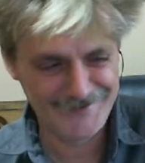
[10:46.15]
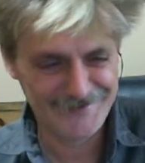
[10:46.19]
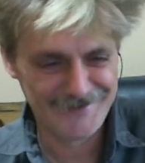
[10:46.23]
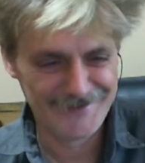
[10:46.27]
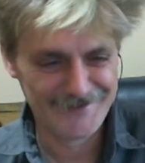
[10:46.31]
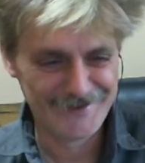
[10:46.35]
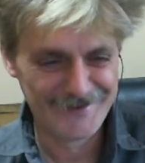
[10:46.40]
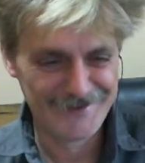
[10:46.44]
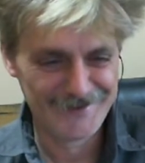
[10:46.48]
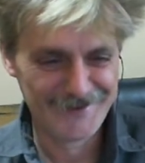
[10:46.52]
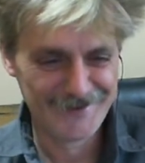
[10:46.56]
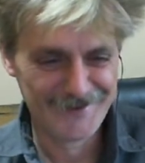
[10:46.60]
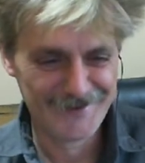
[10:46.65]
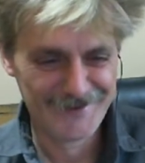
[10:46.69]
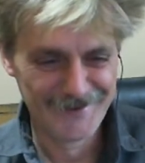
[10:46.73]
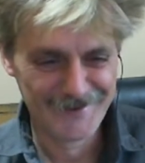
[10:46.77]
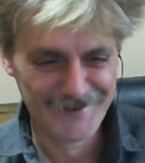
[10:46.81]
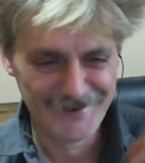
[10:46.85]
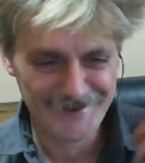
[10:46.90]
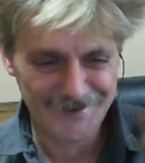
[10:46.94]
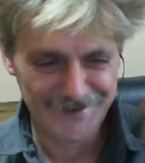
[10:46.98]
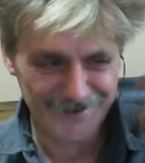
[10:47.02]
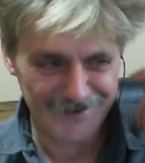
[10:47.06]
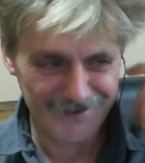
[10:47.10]

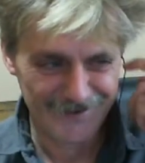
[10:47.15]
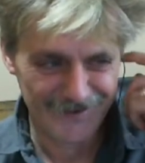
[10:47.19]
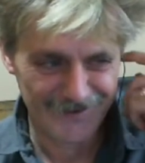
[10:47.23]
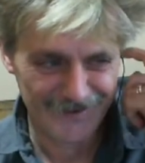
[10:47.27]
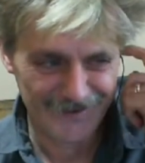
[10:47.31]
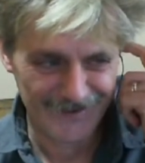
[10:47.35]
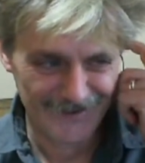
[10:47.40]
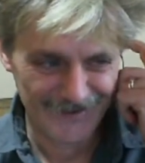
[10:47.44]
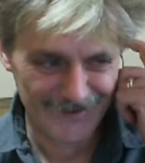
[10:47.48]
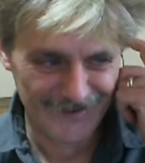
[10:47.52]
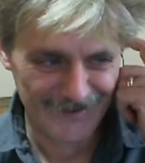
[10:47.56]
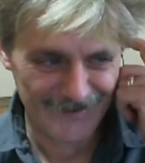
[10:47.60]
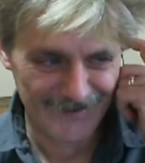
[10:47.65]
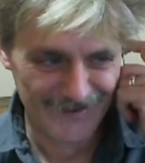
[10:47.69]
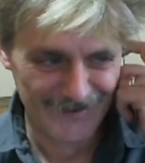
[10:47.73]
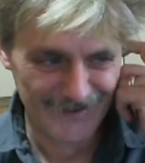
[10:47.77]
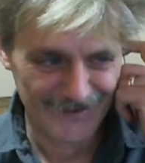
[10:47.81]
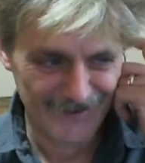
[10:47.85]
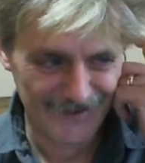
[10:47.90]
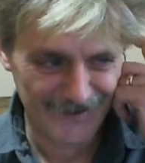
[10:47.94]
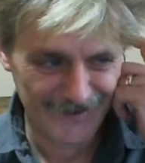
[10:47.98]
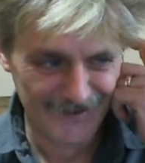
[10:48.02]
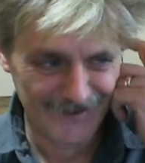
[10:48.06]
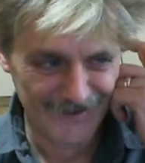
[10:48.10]

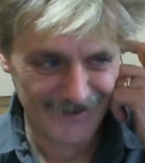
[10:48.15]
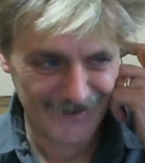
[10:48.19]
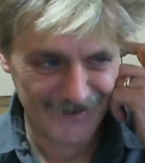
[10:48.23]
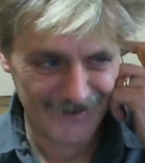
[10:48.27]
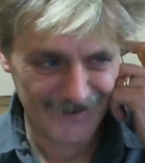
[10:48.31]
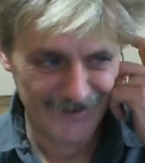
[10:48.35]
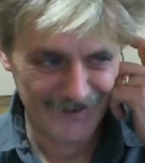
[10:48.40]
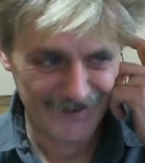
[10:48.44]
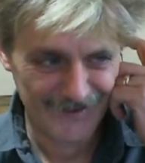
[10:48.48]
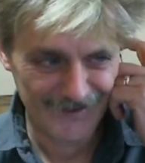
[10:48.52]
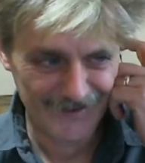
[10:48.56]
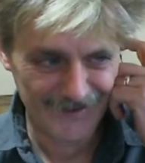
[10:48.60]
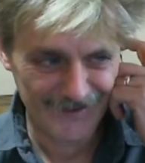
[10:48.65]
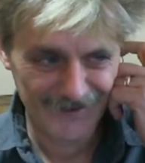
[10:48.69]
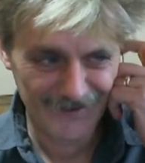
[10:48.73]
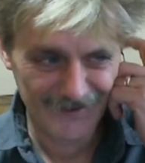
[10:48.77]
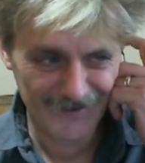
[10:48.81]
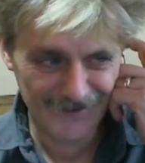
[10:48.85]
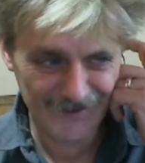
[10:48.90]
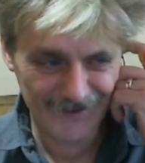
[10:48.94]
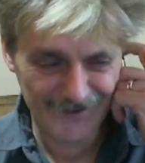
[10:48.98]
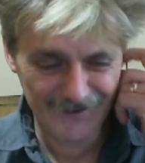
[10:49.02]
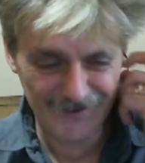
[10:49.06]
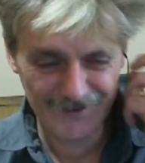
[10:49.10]

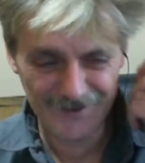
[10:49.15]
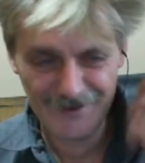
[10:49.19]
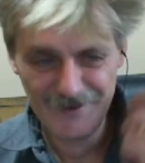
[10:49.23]
(not speaking)